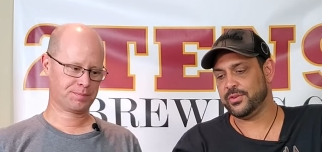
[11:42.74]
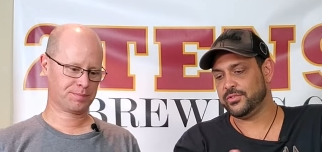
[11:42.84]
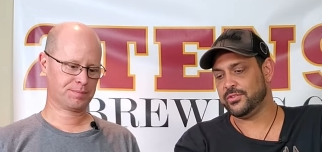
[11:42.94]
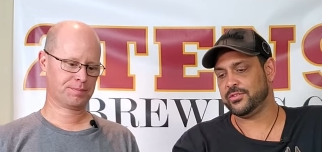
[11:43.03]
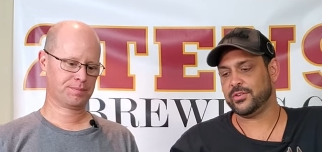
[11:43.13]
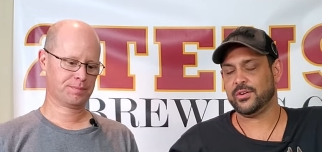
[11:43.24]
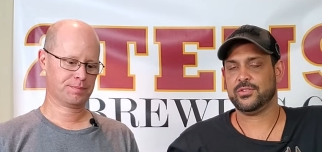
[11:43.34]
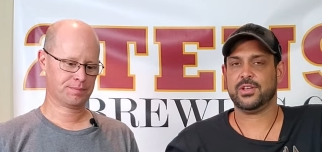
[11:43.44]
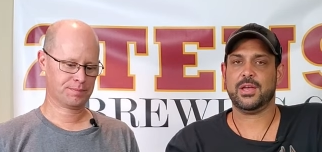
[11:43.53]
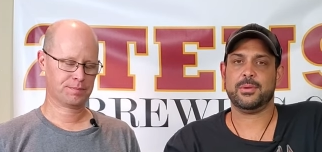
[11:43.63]
Speaker 1: finishing
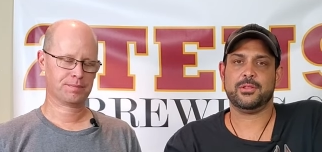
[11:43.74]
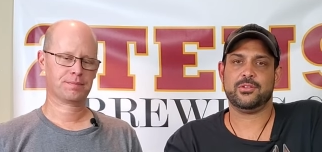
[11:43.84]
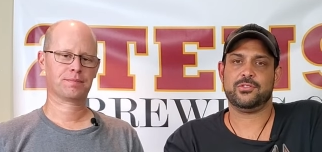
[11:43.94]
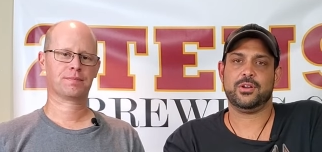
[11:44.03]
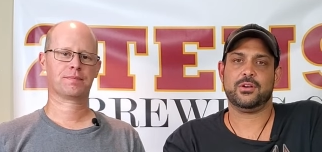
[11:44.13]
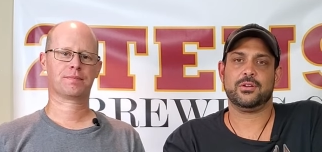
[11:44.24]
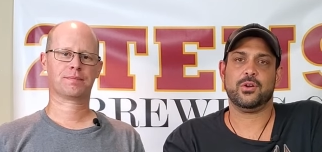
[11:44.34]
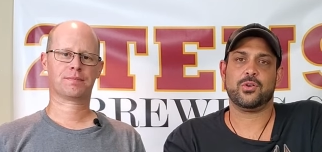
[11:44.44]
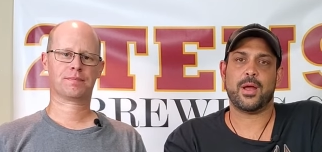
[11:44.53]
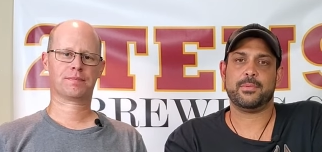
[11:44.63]
series that came out this year.
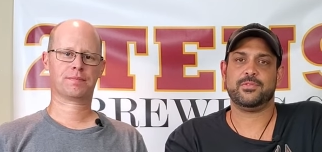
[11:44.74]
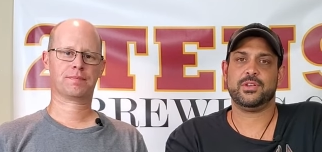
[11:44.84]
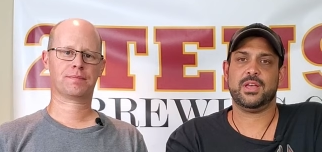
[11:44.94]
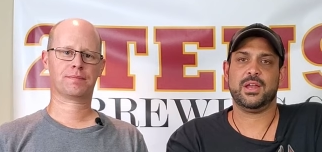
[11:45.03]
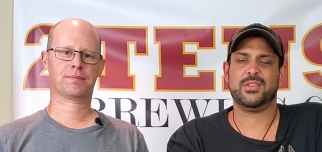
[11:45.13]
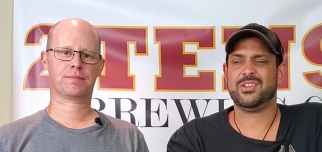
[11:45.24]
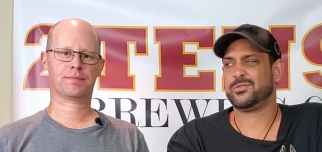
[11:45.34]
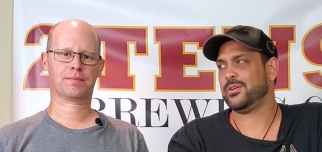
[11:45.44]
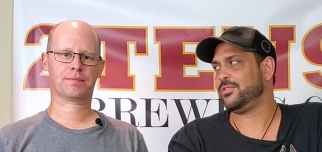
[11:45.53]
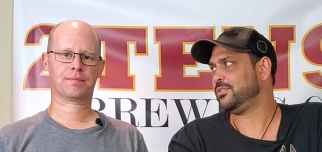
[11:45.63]
Go grab it if you can. I think
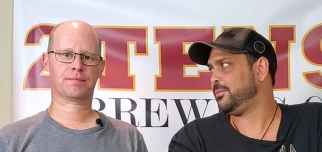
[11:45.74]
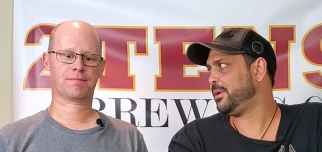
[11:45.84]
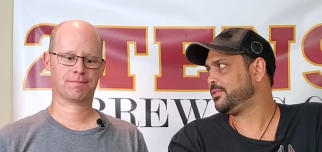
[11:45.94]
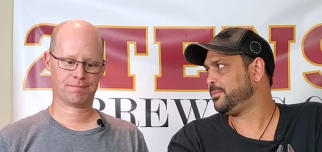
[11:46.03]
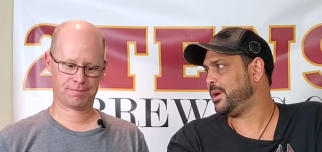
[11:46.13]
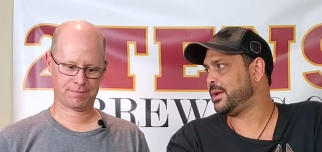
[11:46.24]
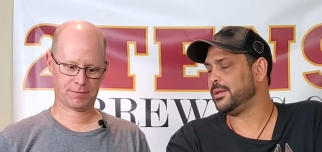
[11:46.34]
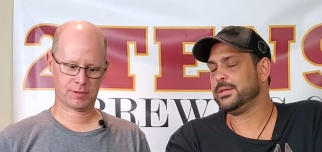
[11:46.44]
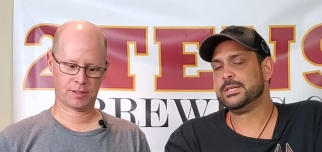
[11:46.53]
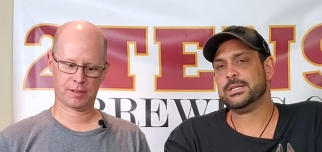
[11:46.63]
it's around 60 bucks a
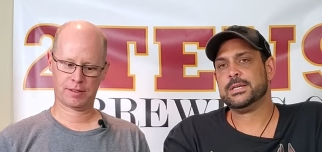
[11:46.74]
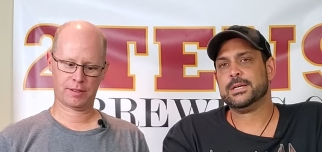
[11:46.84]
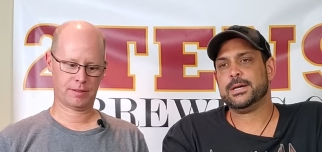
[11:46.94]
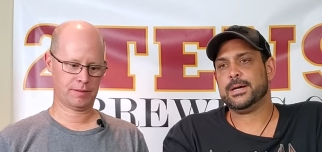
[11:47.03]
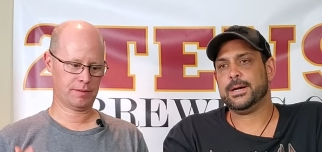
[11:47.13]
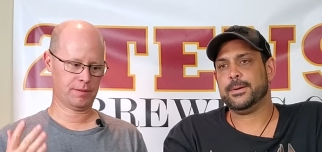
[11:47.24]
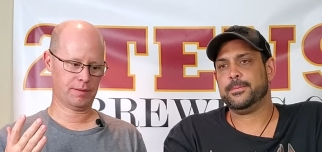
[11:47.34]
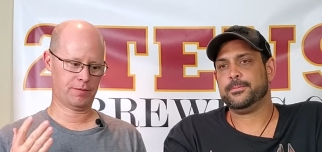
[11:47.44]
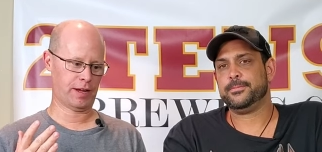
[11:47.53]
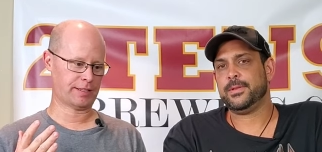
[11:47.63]
bottle
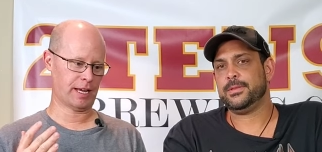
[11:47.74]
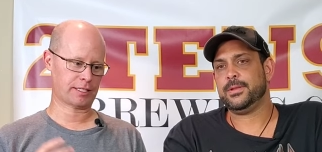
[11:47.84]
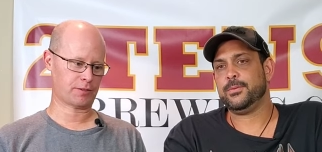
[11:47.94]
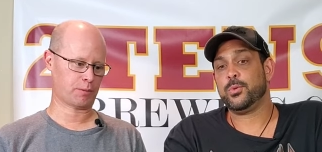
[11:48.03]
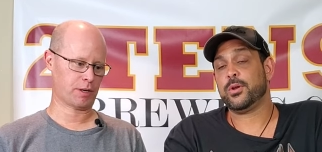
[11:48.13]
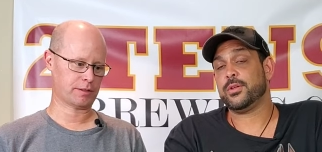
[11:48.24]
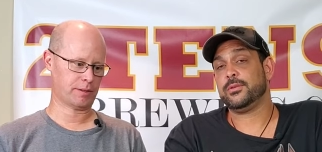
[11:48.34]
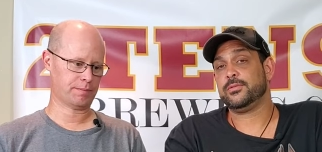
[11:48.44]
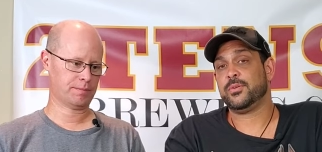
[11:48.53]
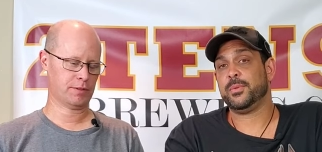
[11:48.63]
um, fantastic, worth
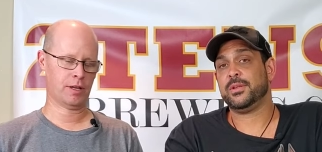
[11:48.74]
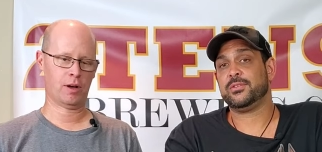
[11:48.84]
it for me. You